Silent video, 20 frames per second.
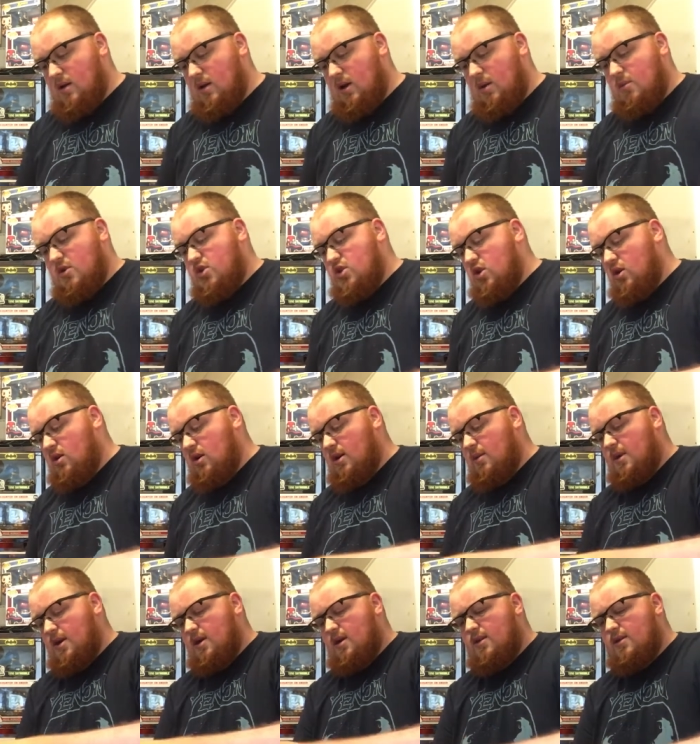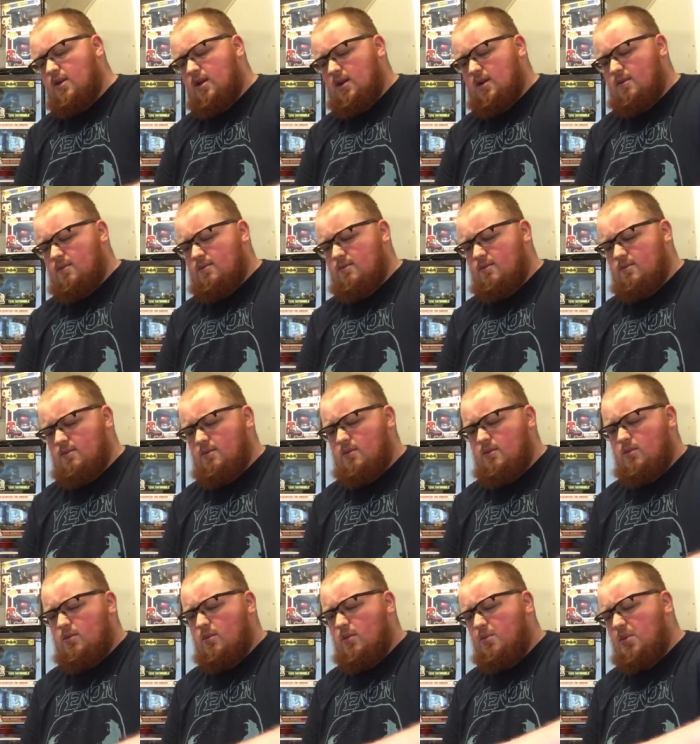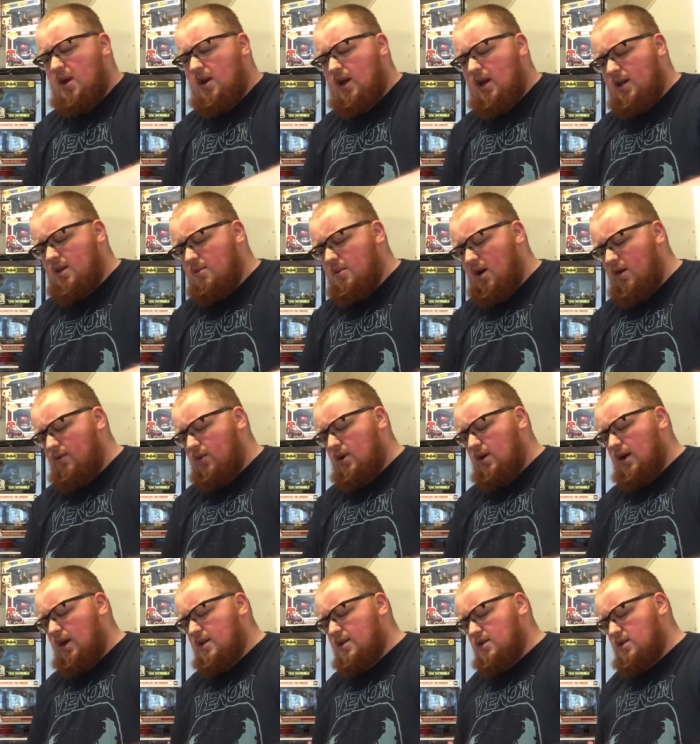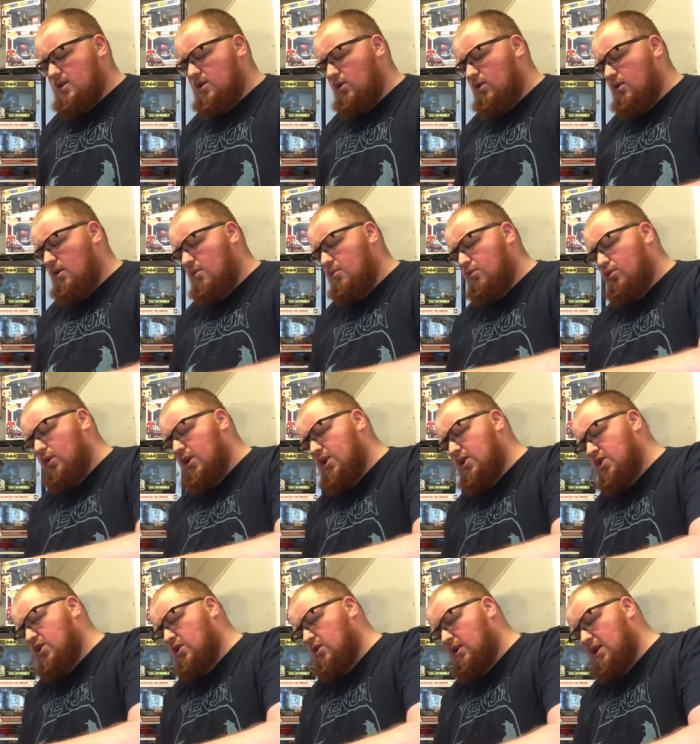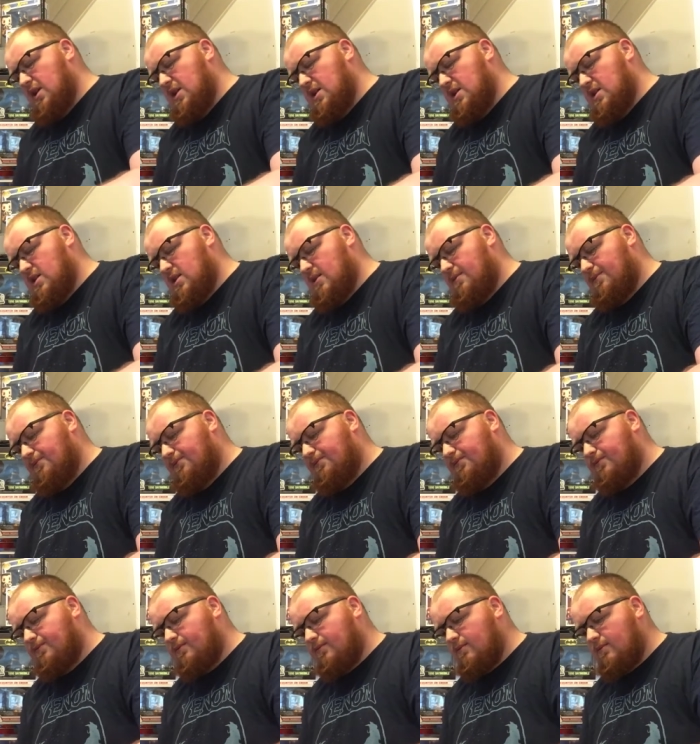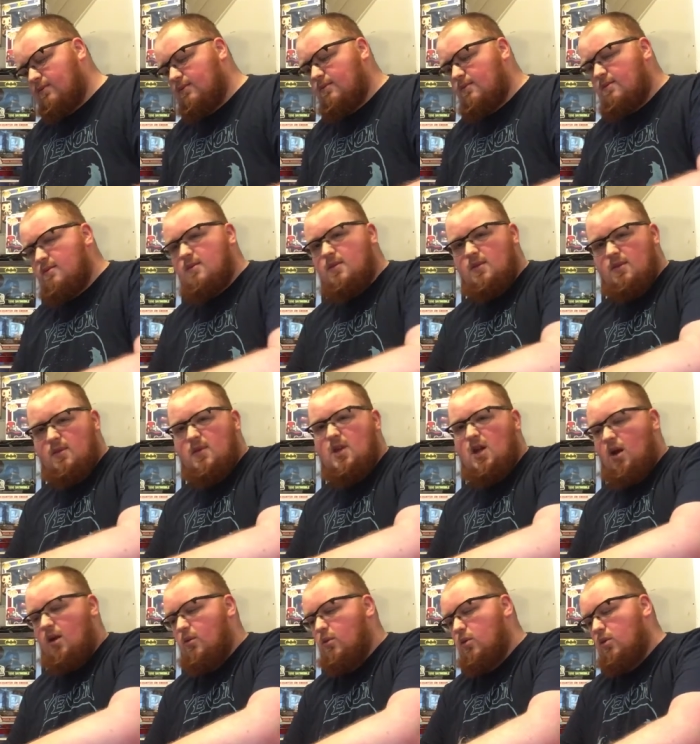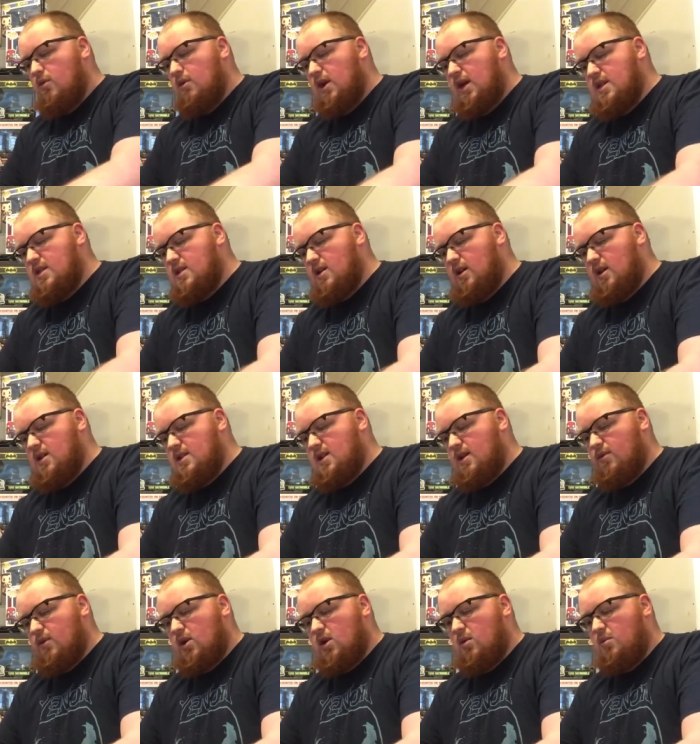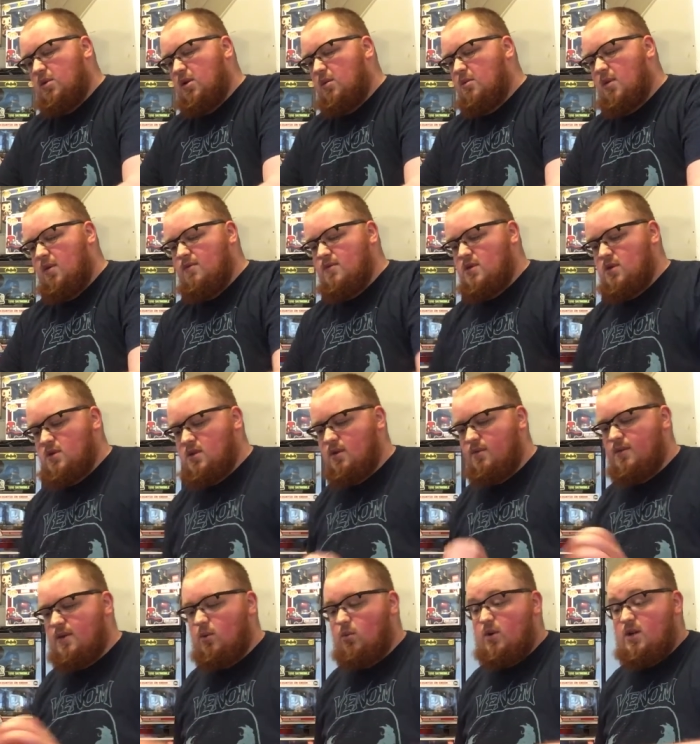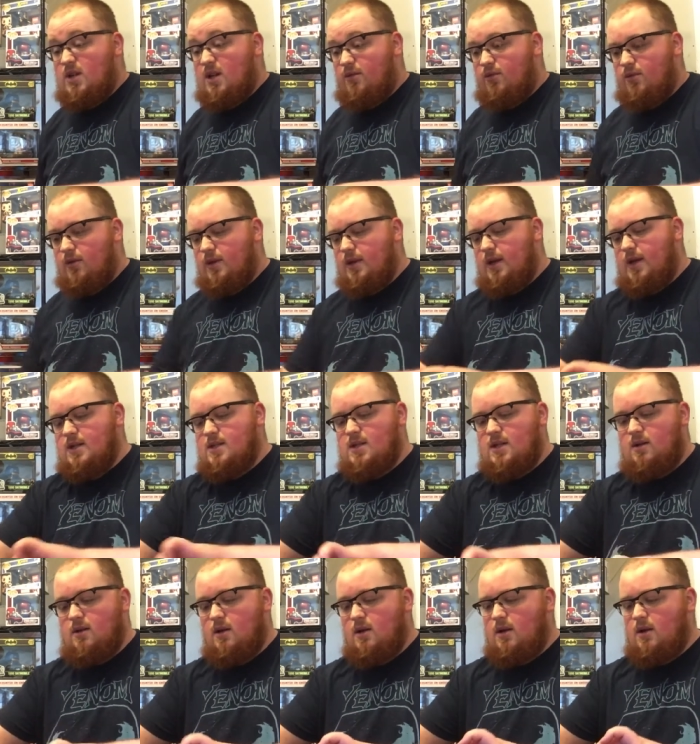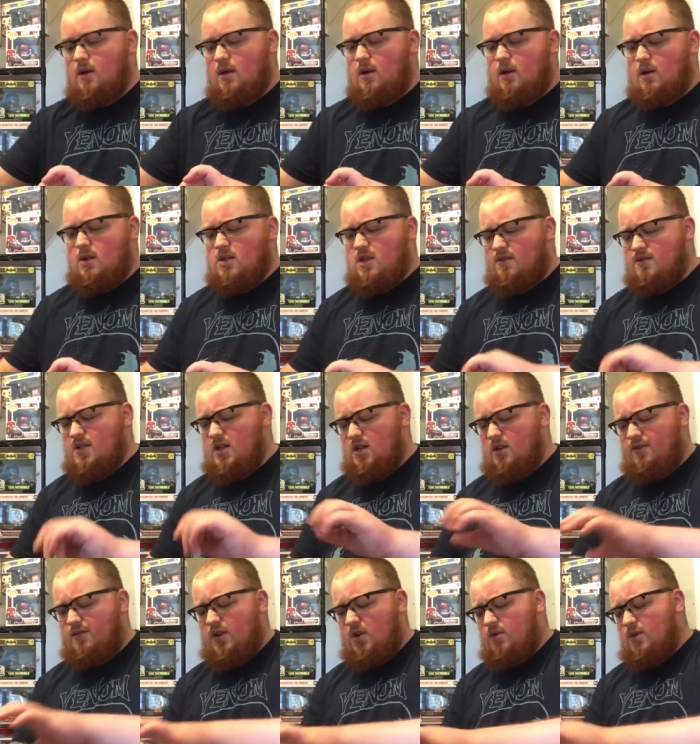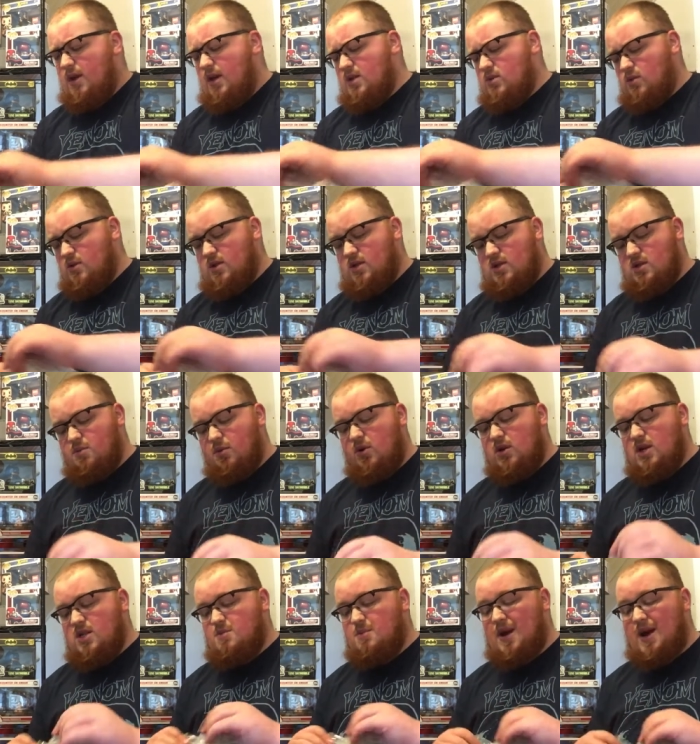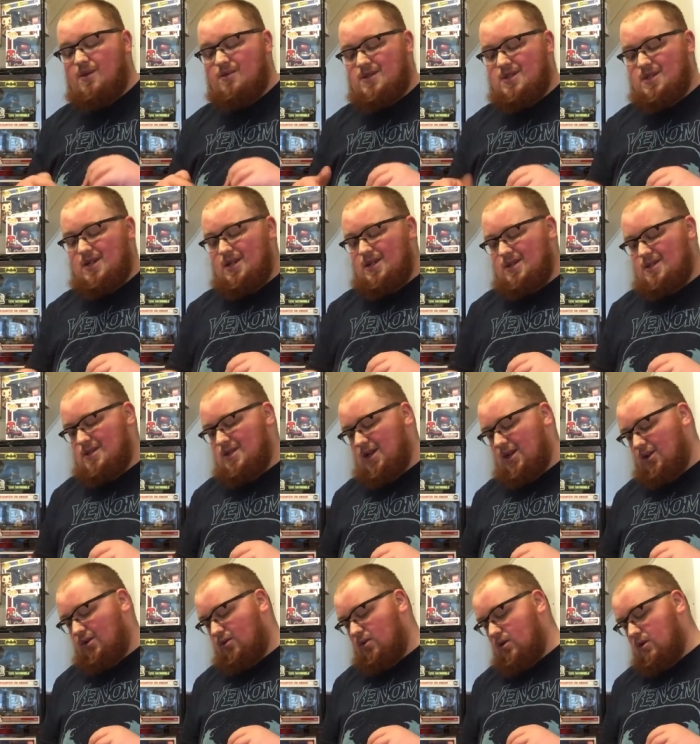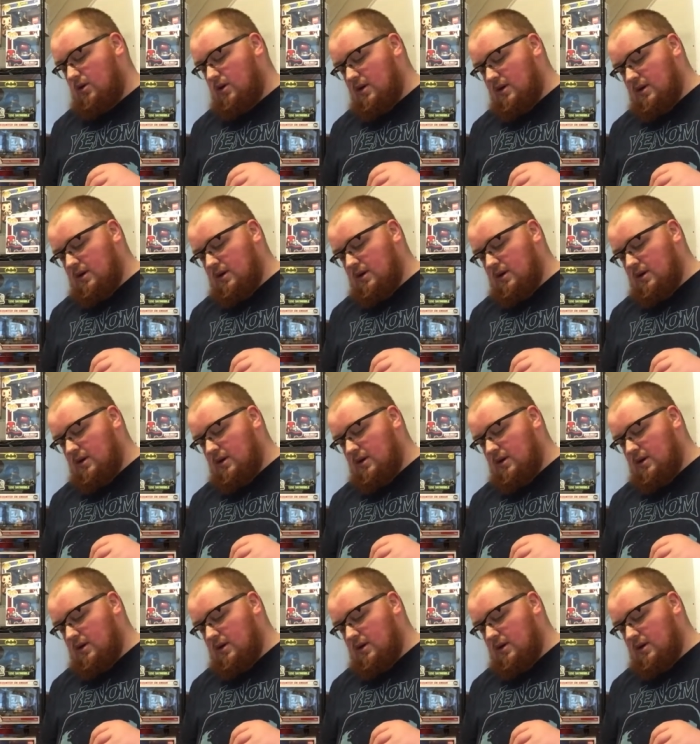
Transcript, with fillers: I'm assuming, I mean, I think, a bit like the Marvel Collector's Corps, I'm pretty sure these no, we're released at least every couple of months or something with different things in. Because I've seen a few things with the Smuggler's Bounty sticker on.